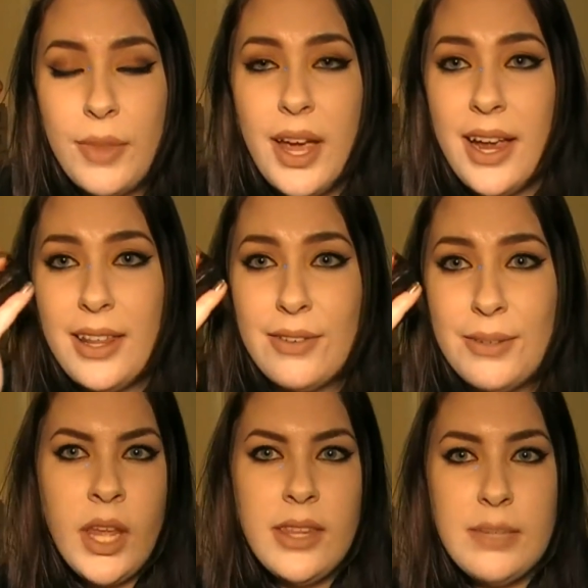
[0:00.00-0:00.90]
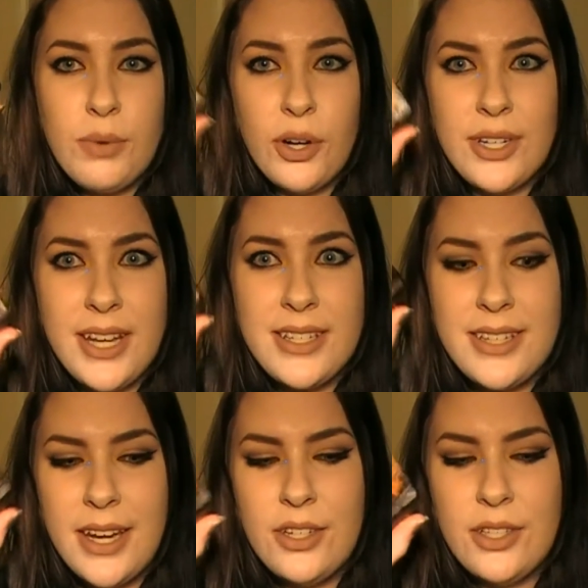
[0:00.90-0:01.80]
I love it. This product has
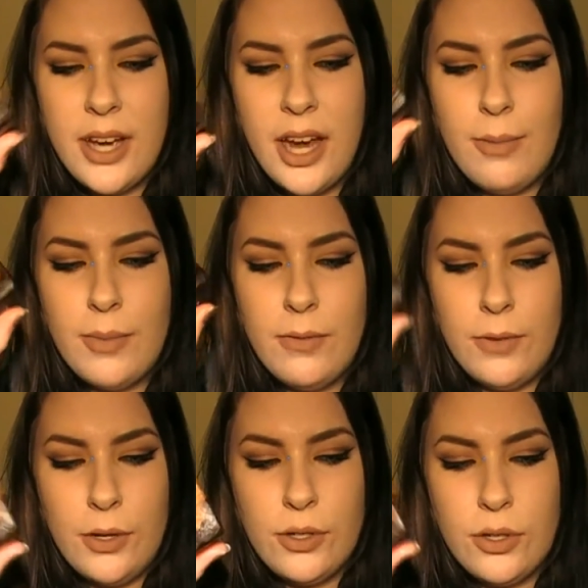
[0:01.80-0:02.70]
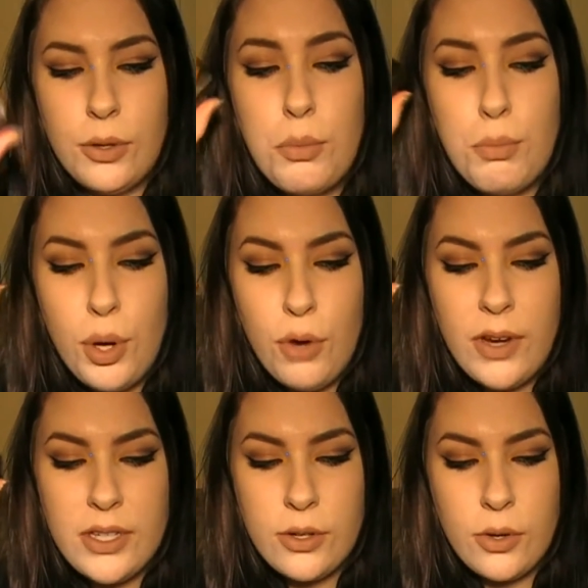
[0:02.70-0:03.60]
sage and thyme infusion, myrrh
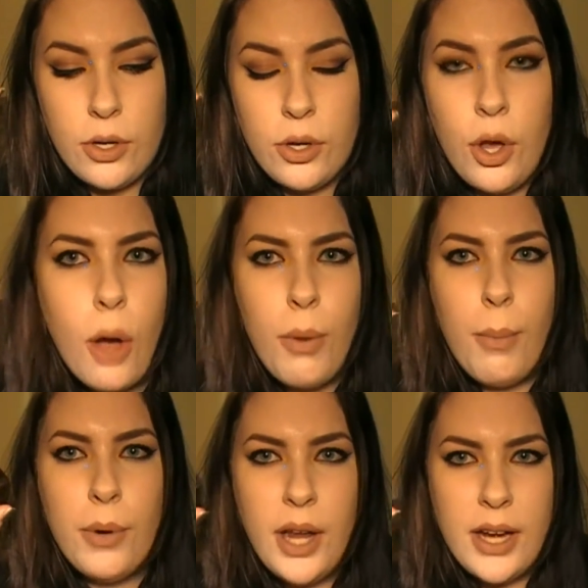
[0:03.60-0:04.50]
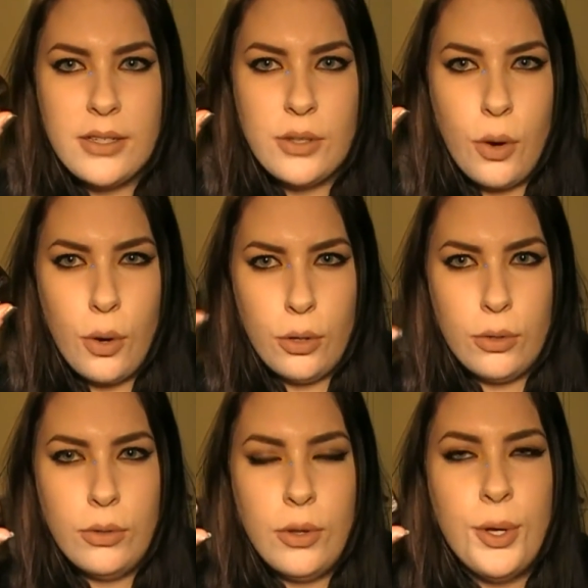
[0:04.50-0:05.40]
resinoid, opopanax
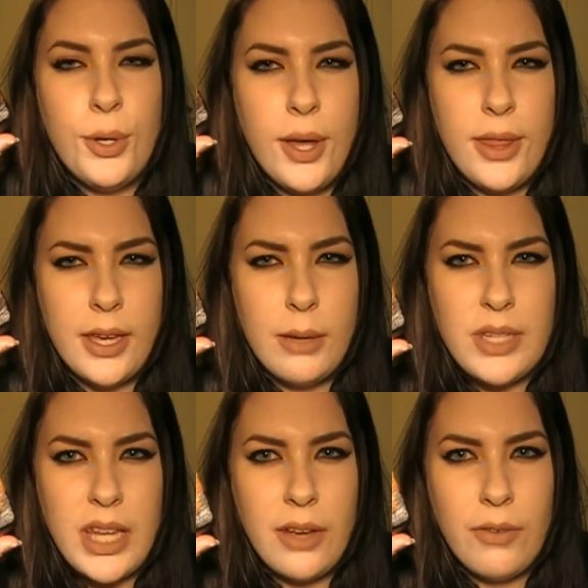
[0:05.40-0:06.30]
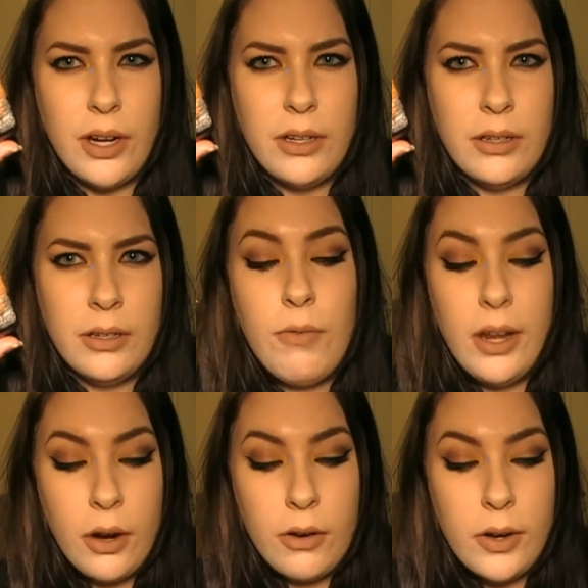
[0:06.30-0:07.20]
oil, I think I'm saying that right,
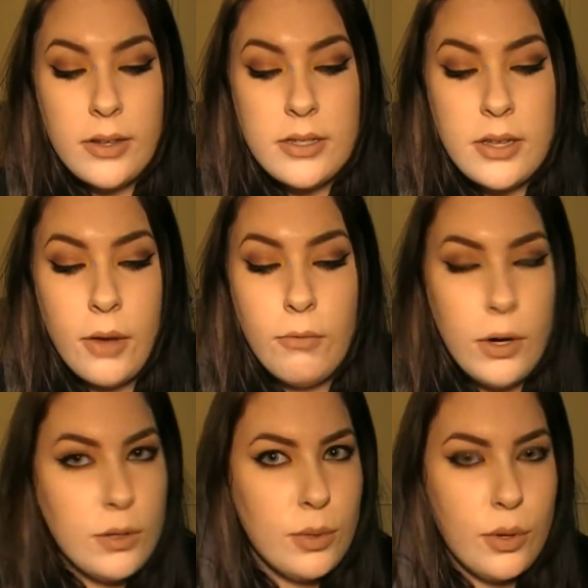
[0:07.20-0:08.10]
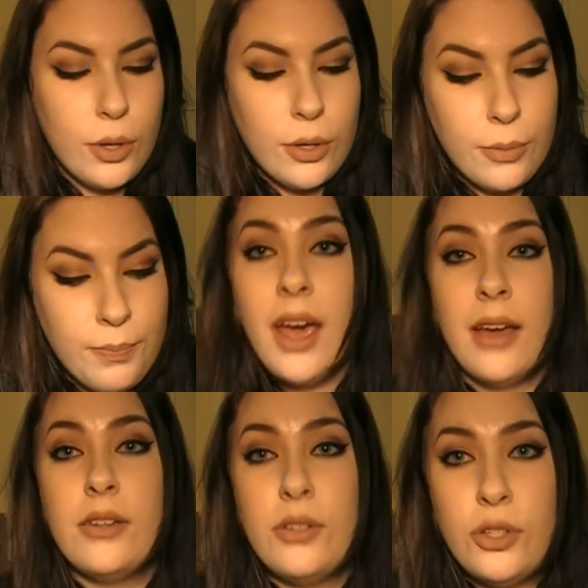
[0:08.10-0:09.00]
red currants, rosewood oil,
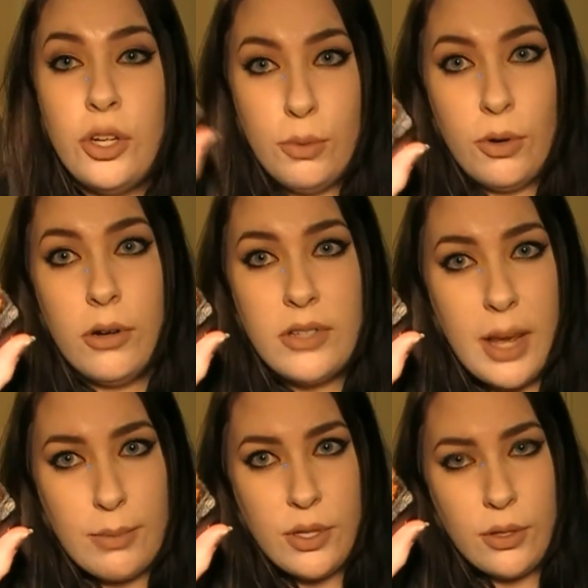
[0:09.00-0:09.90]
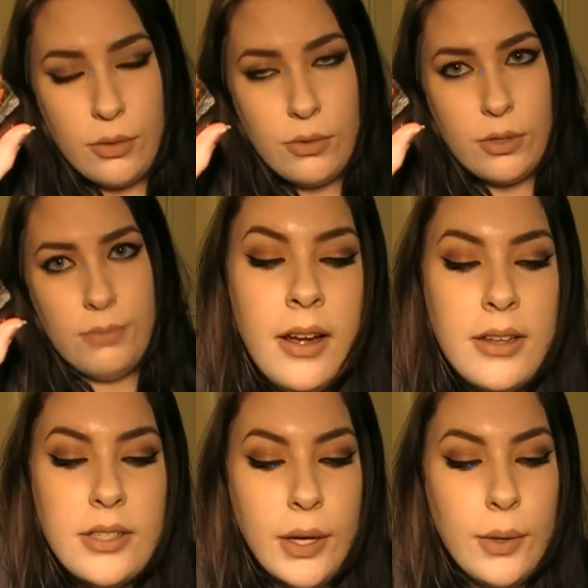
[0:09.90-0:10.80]
and tuberose absolute.
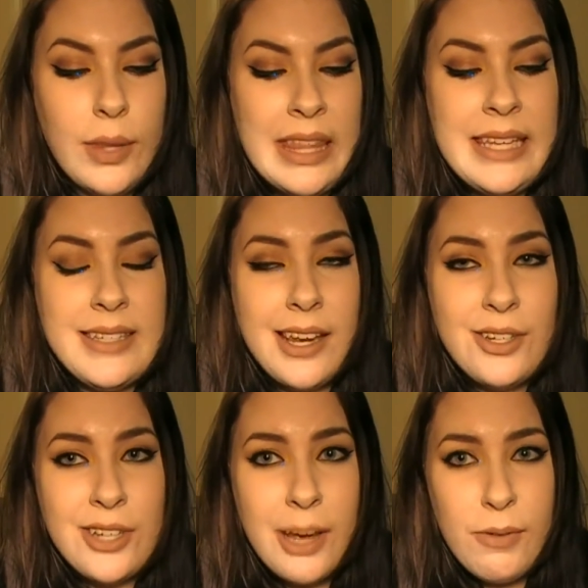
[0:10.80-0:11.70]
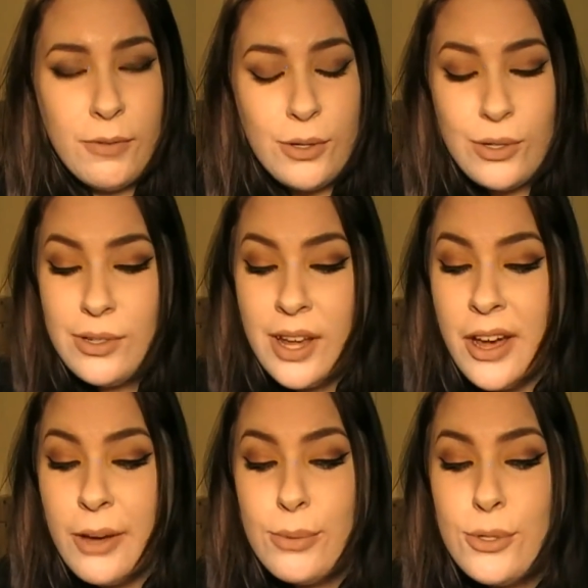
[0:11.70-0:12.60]
So the sage and thyme infusion
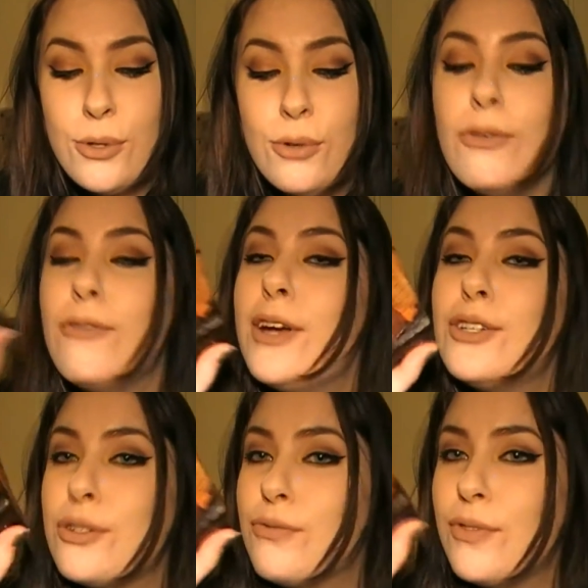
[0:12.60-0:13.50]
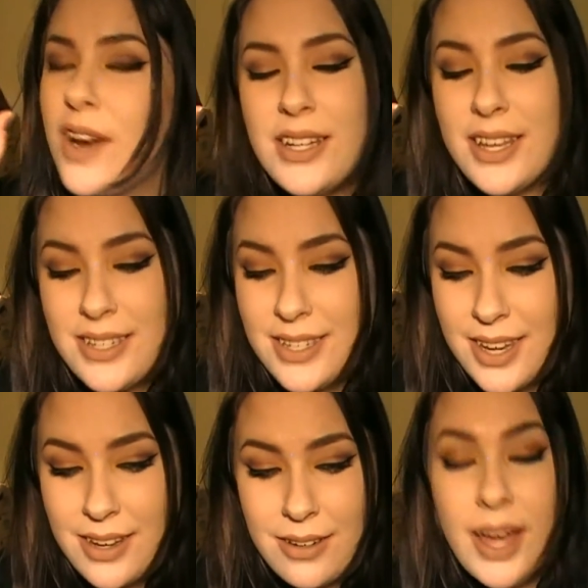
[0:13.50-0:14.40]
helps to refresh and revitalize the
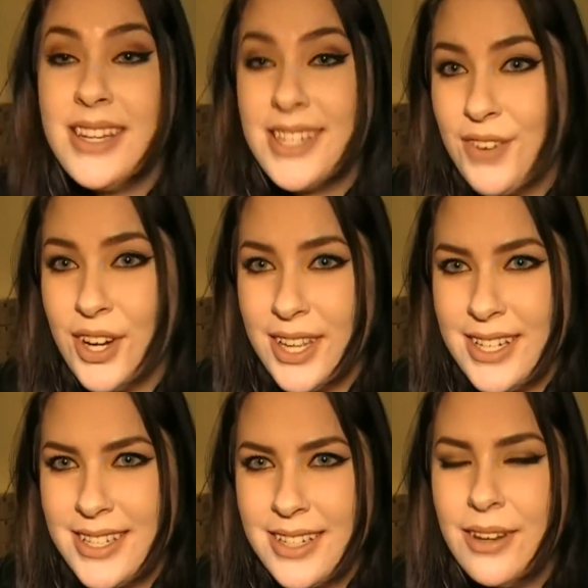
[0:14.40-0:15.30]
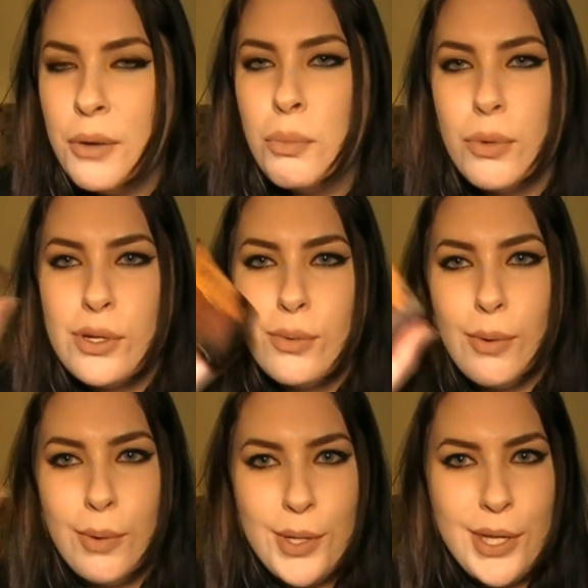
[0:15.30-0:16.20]
skin and is very cleansing, which is what
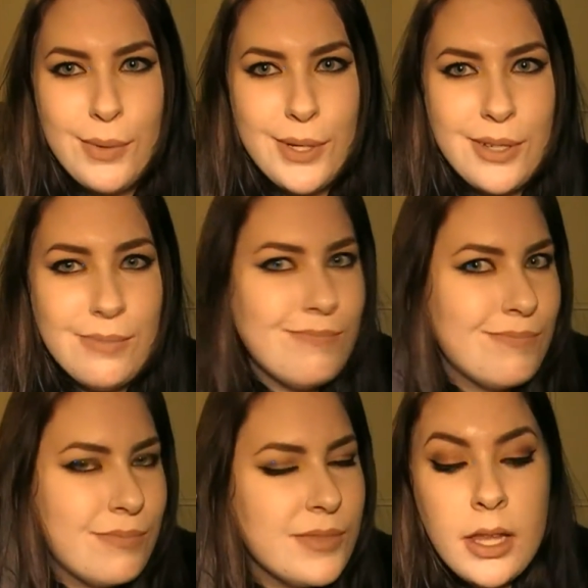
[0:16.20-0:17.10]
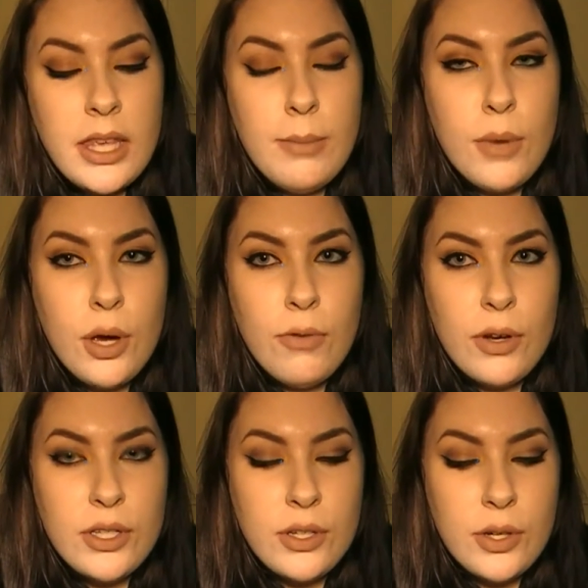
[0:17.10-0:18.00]
we want in the winter. The myrrh
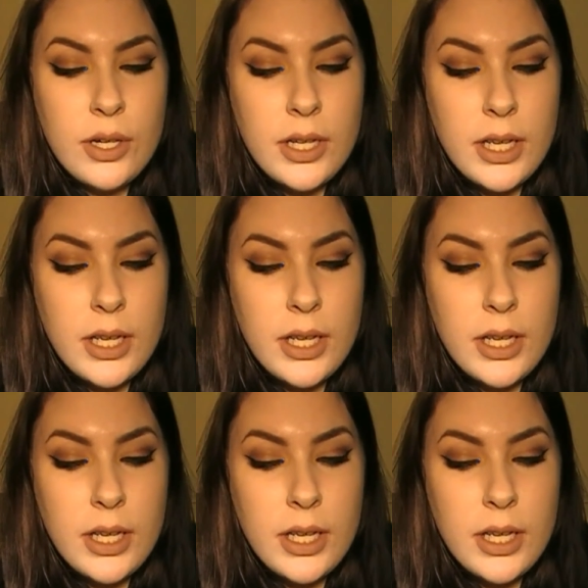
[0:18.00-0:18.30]
resinoid